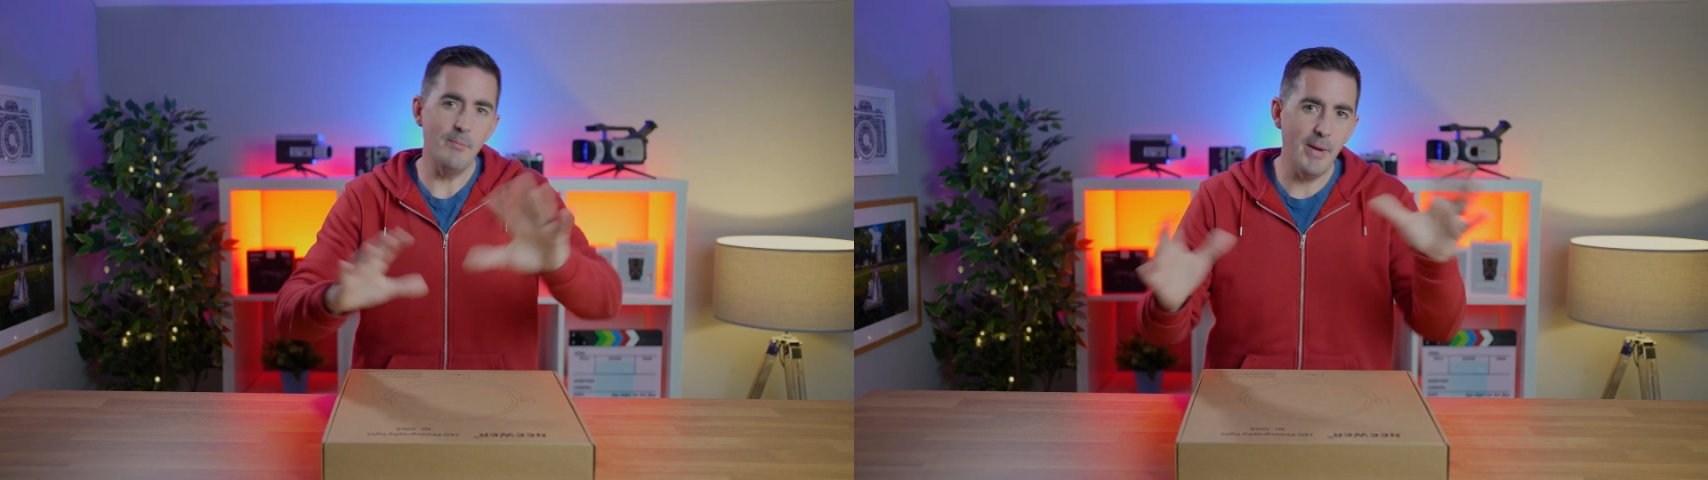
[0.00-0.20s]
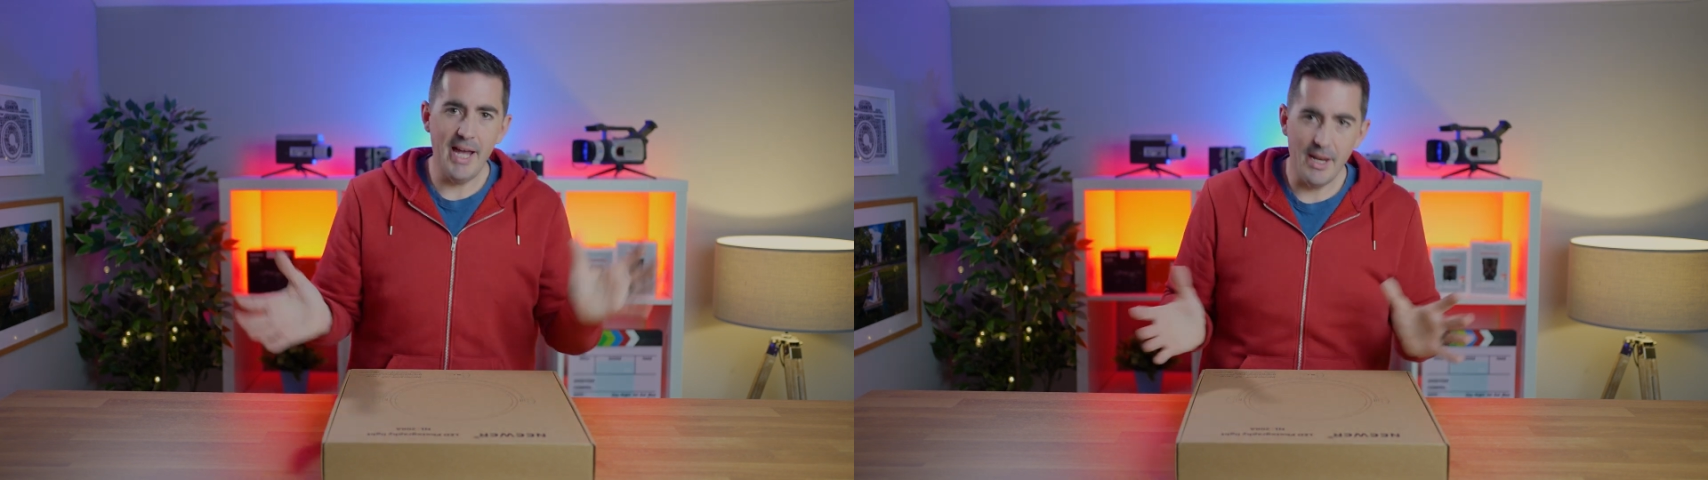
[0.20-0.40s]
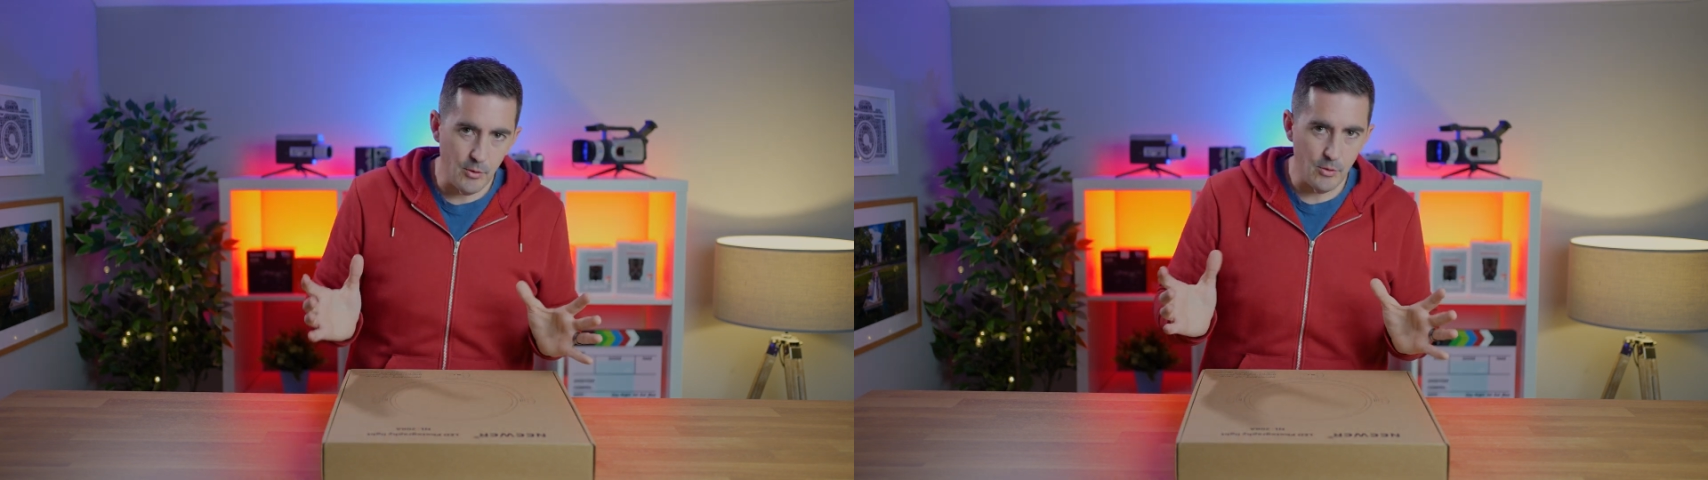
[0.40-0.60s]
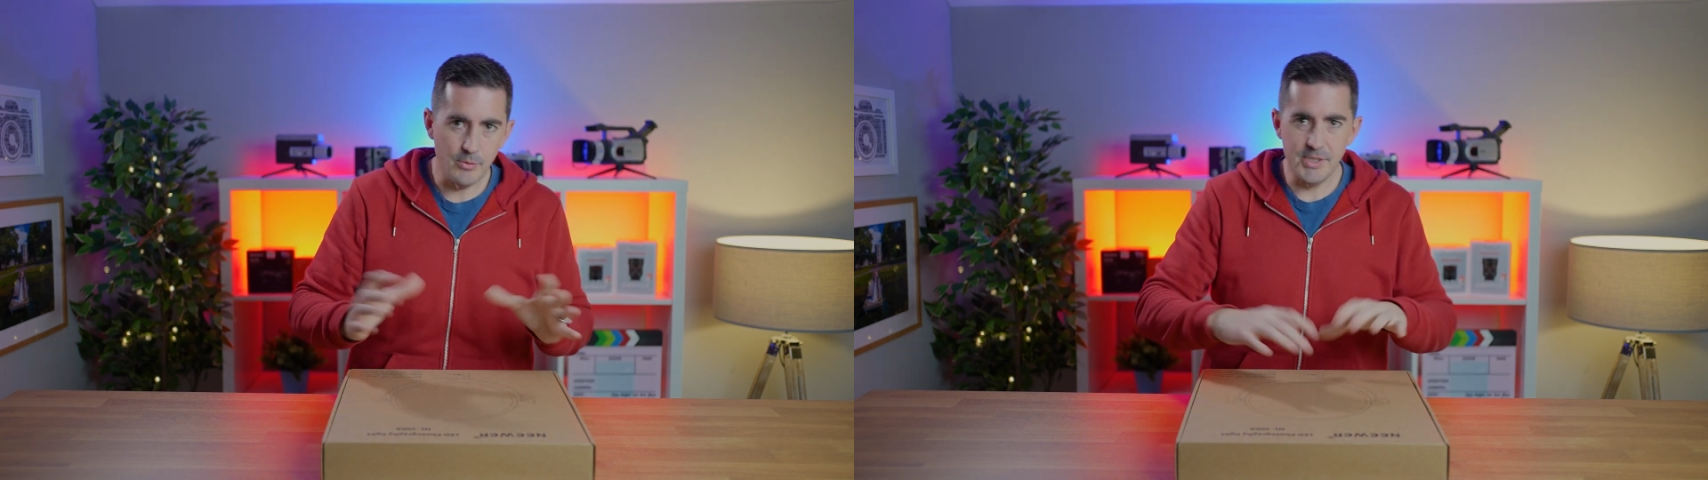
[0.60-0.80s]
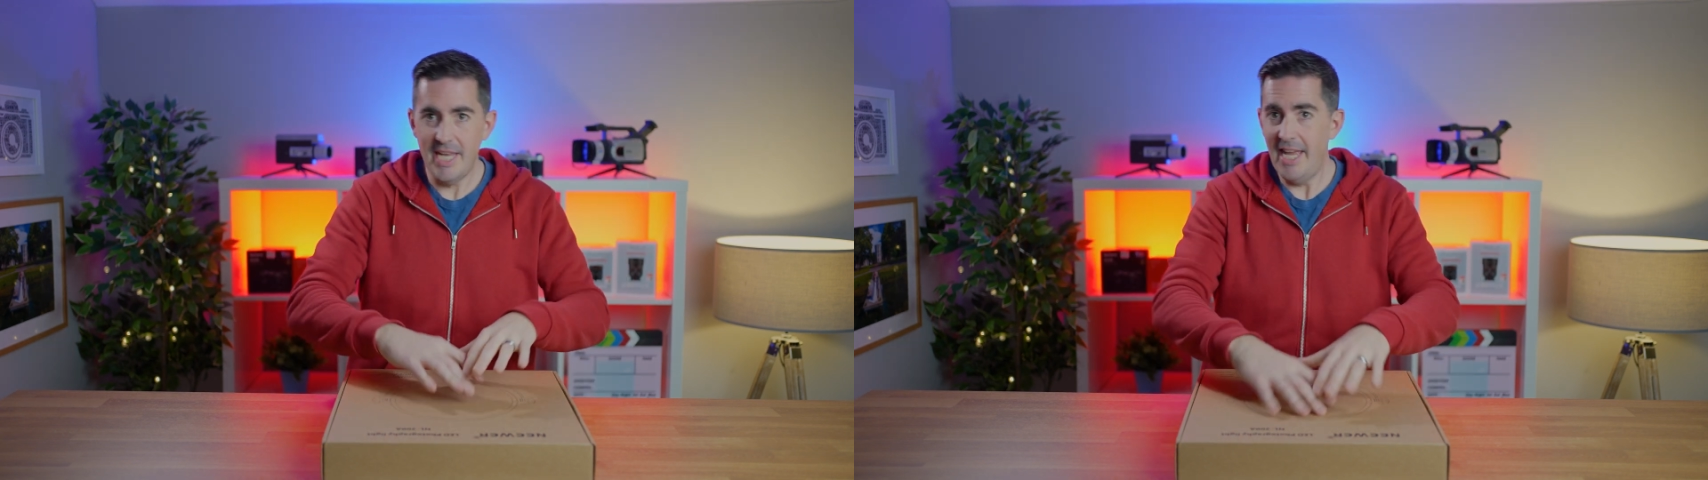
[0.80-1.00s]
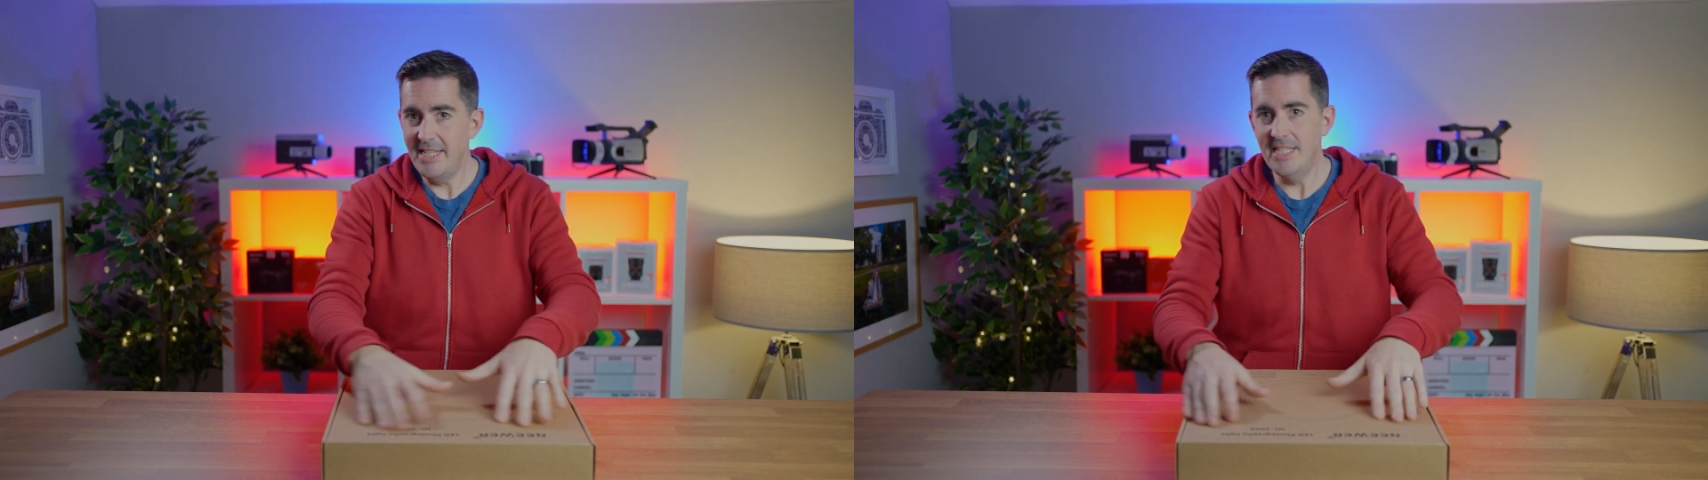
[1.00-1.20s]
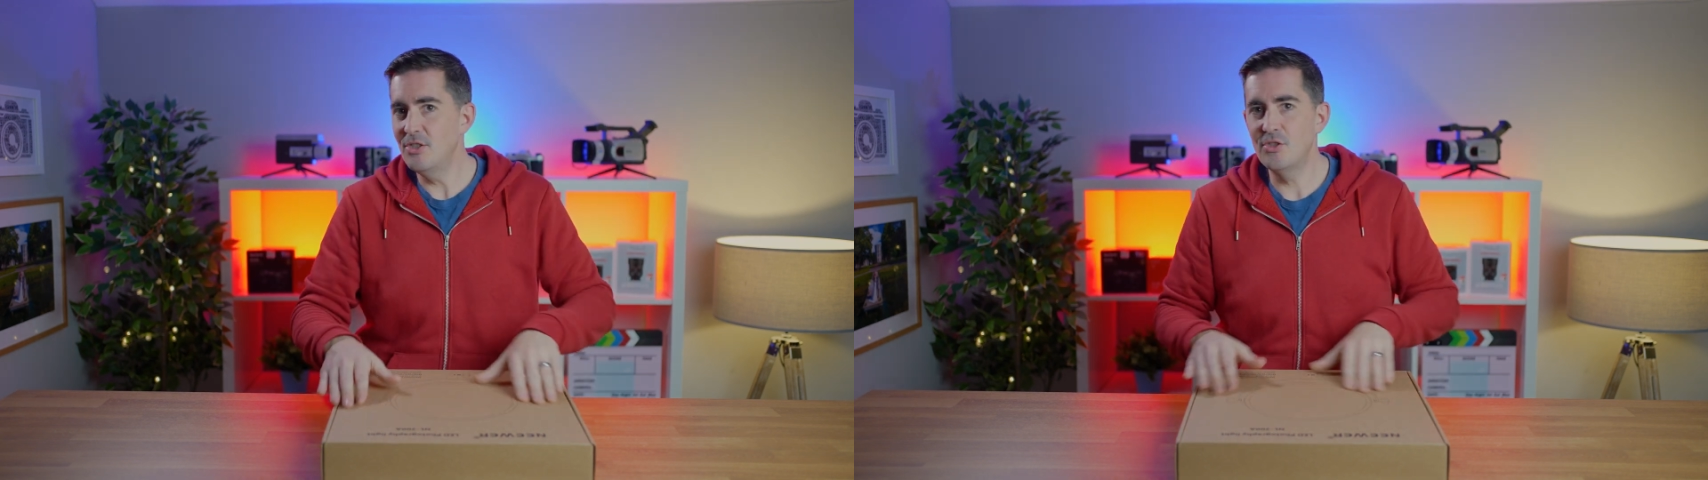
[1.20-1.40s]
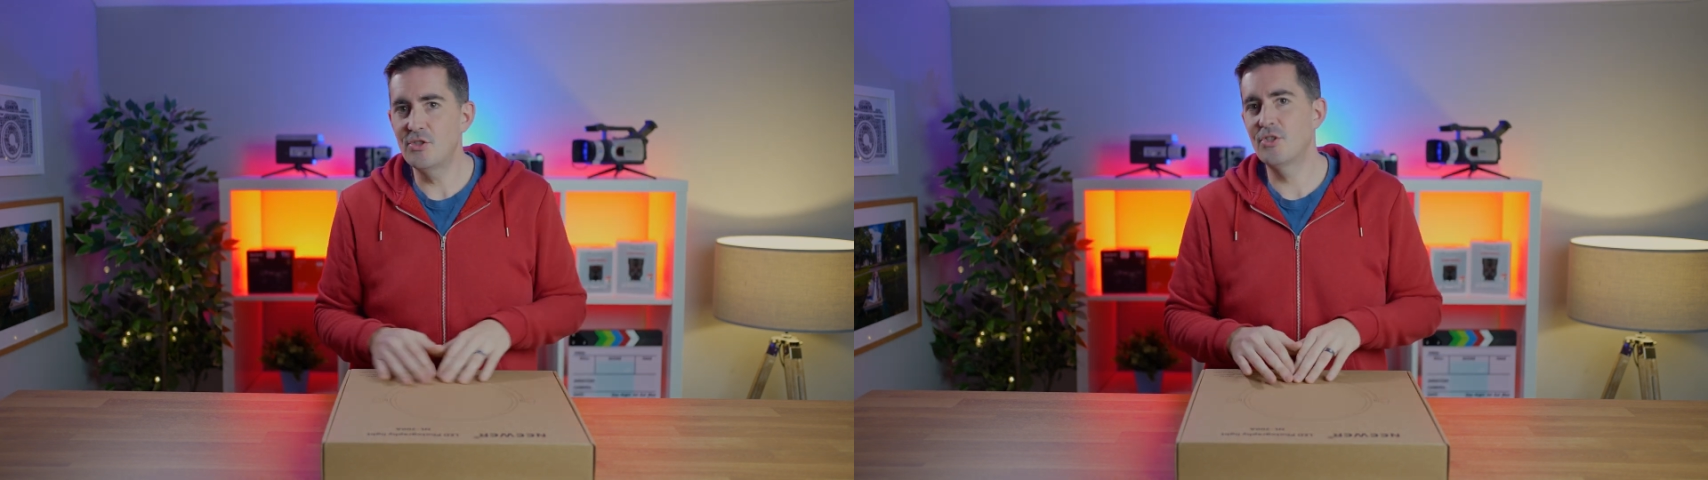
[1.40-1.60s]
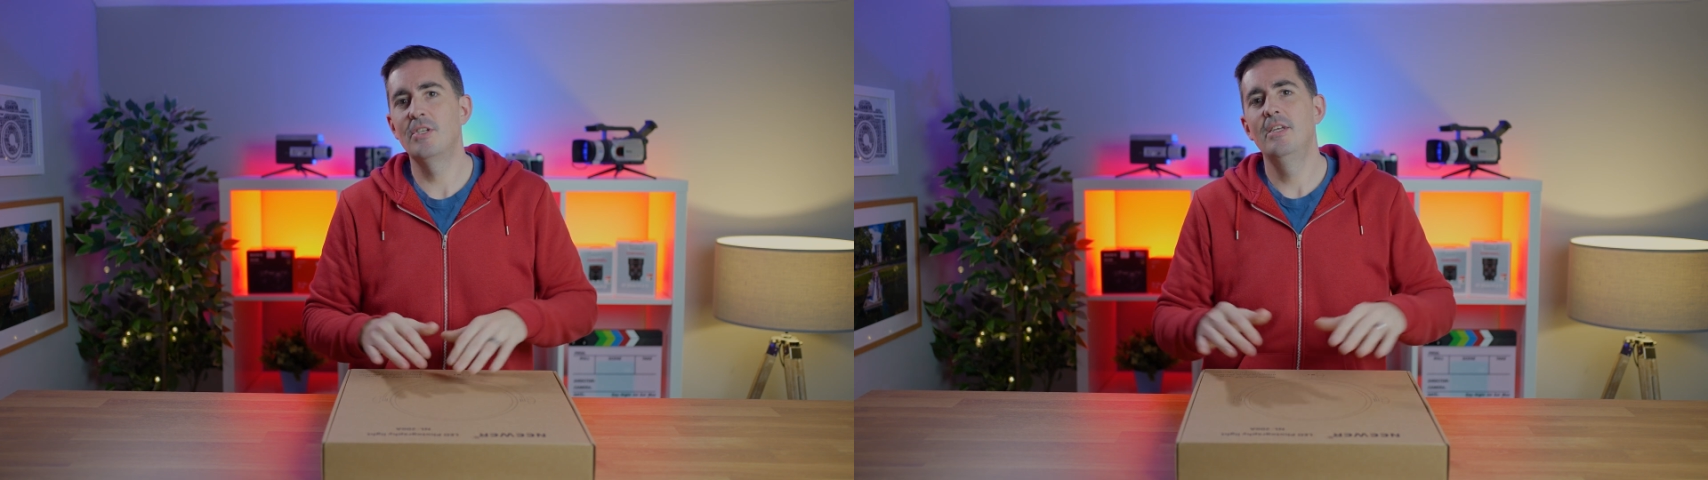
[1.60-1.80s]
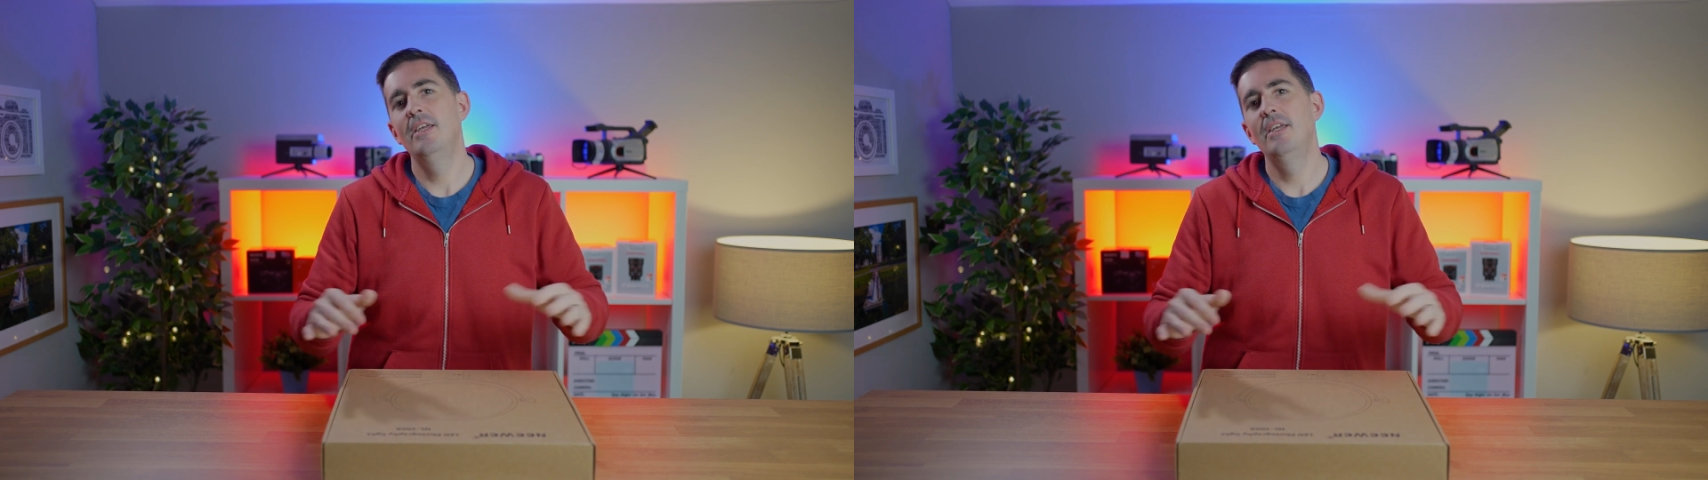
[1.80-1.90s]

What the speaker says: panel, 10-inch